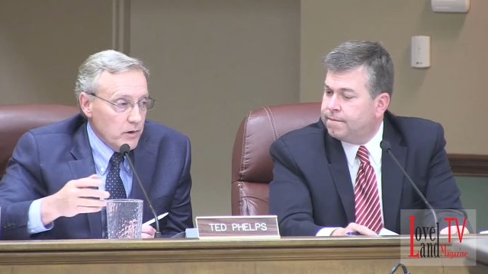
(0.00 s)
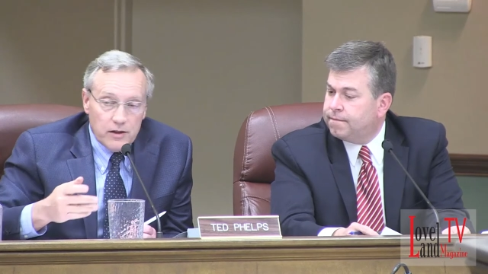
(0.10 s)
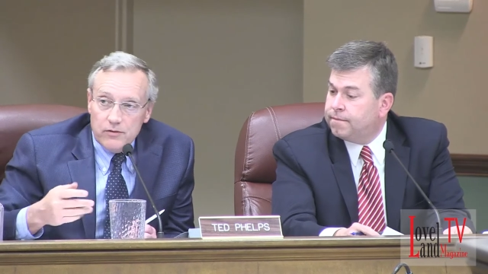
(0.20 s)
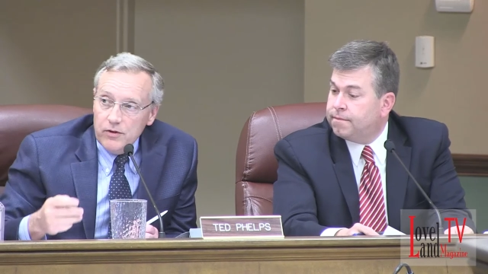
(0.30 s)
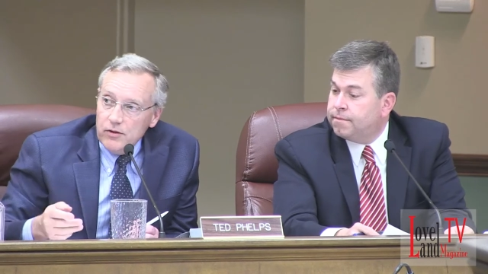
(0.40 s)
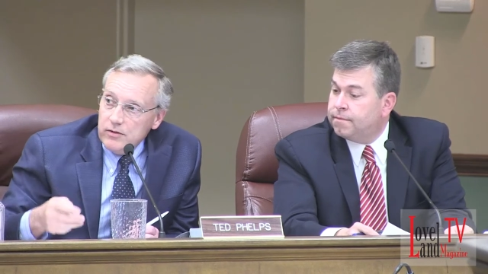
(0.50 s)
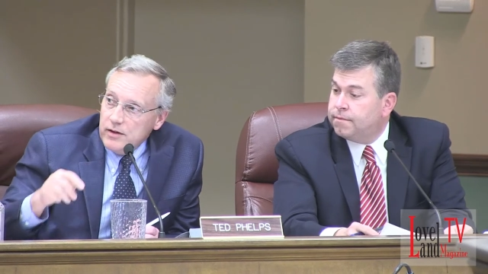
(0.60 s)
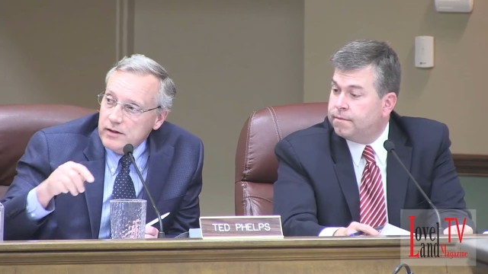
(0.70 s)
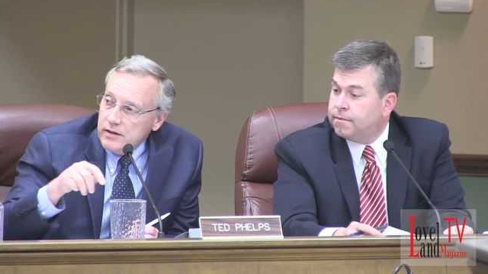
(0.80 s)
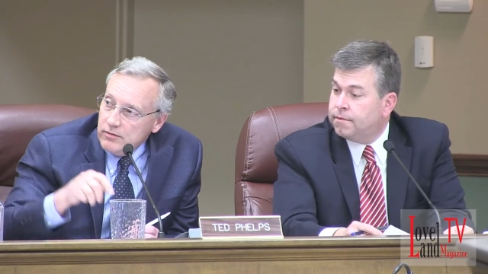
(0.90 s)
Speaker 1: can vote
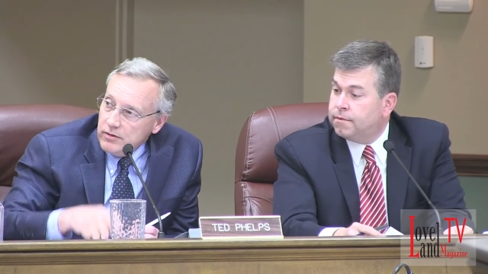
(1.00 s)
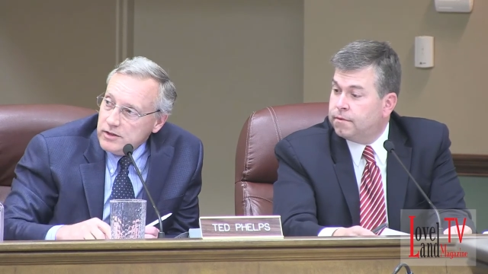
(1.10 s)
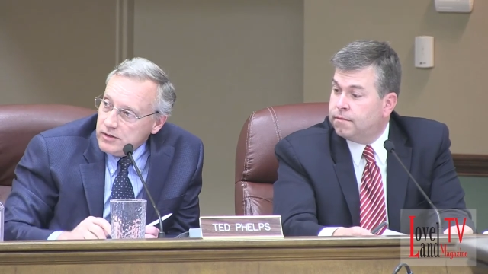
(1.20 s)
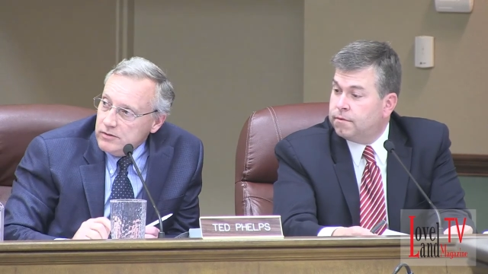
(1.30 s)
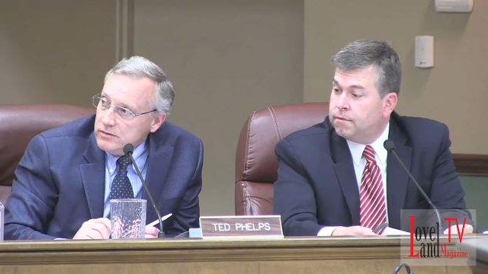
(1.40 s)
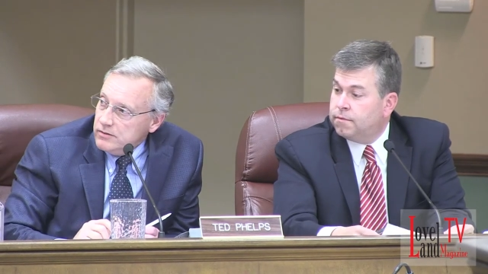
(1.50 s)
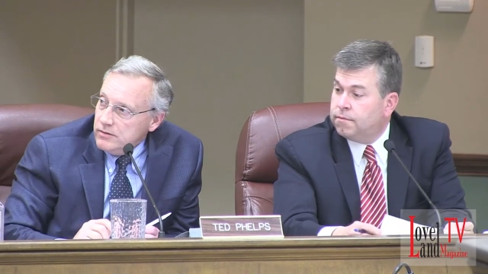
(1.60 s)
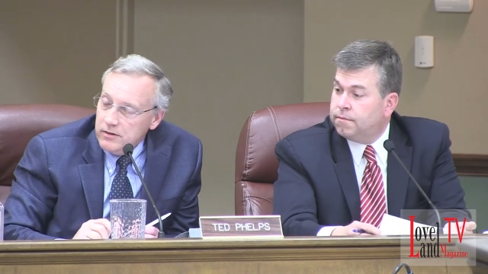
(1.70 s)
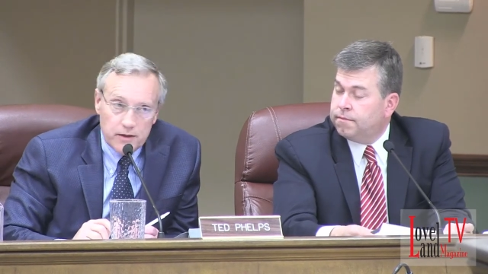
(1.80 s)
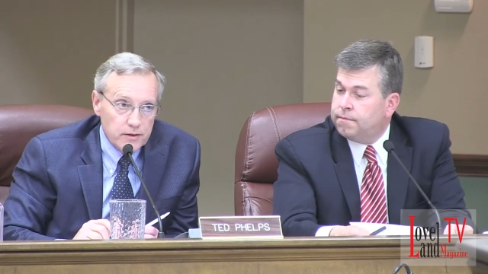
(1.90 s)
on the original
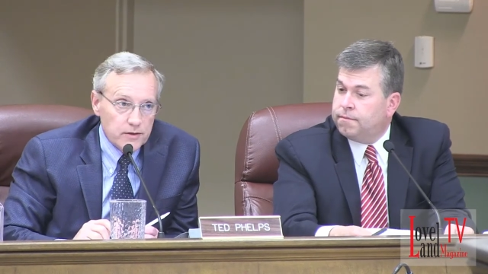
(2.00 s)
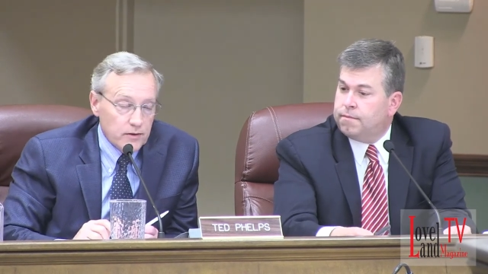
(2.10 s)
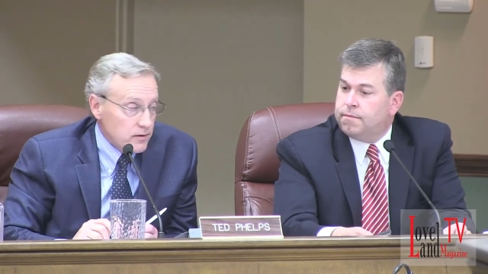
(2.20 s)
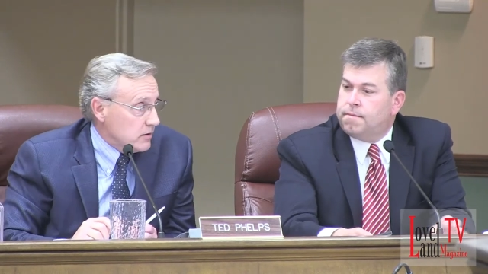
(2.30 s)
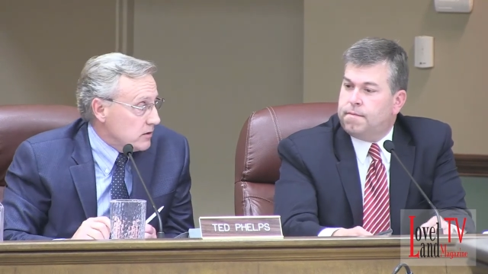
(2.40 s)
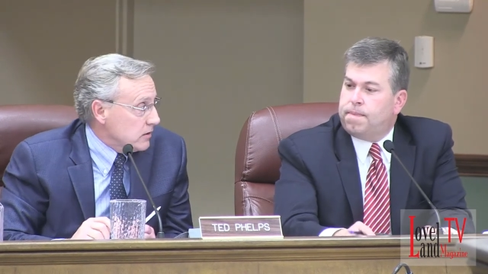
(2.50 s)
ordinance first?